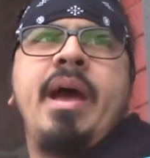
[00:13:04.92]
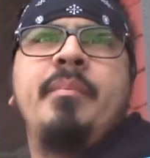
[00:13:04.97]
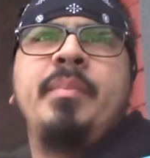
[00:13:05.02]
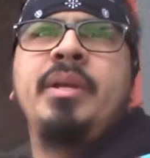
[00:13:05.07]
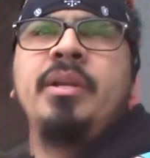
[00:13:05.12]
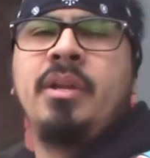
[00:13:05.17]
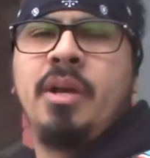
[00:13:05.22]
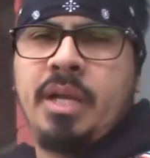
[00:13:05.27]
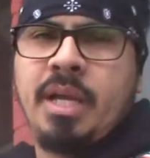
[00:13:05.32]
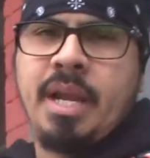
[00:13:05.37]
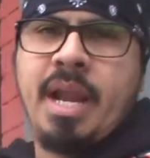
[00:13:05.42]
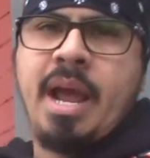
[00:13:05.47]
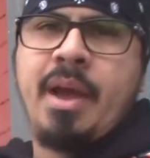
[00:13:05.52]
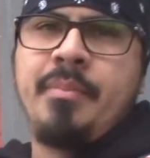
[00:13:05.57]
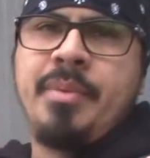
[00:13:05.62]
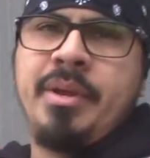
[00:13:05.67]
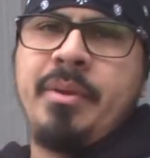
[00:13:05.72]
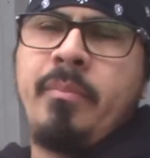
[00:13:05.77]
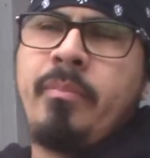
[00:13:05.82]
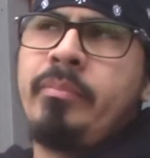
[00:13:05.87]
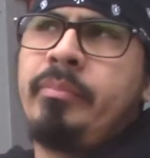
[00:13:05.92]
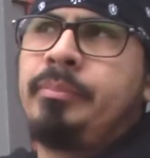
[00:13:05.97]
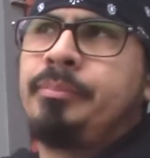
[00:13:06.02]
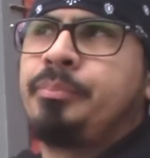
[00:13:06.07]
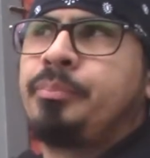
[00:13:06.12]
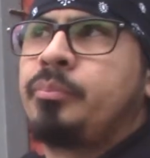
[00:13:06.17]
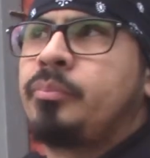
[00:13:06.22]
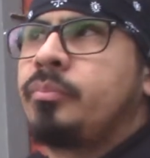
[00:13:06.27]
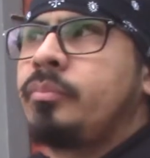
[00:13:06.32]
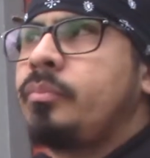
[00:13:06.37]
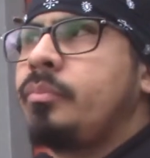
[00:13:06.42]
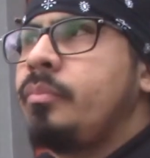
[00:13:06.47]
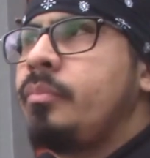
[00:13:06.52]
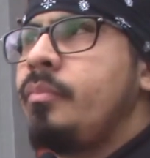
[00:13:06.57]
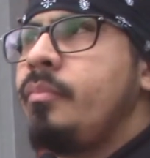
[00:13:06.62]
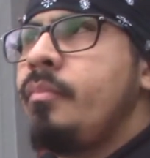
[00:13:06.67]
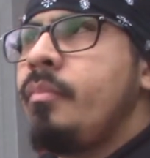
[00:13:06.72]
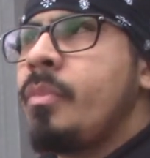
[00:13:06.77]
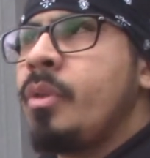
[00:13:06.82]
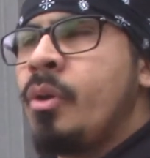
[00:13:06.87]
me, looking at me,
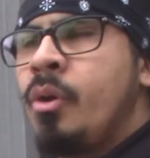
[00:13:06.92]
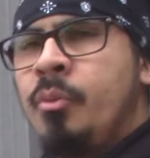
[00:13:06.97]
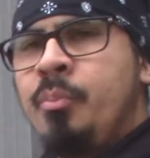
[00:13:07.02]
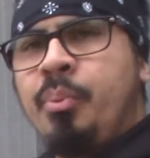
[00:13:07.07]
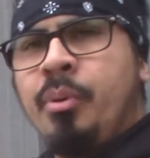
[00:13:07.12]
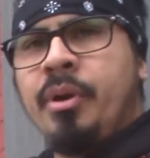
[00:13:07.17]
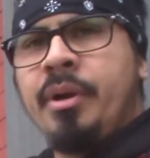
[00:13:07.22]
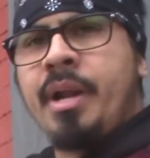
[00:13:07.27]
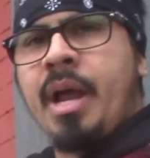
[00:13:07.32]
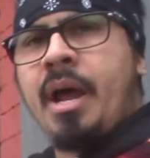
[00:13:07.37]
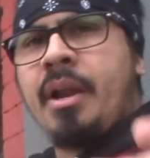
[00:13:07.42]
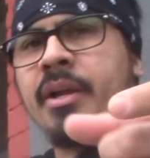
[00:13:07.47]
or putting out a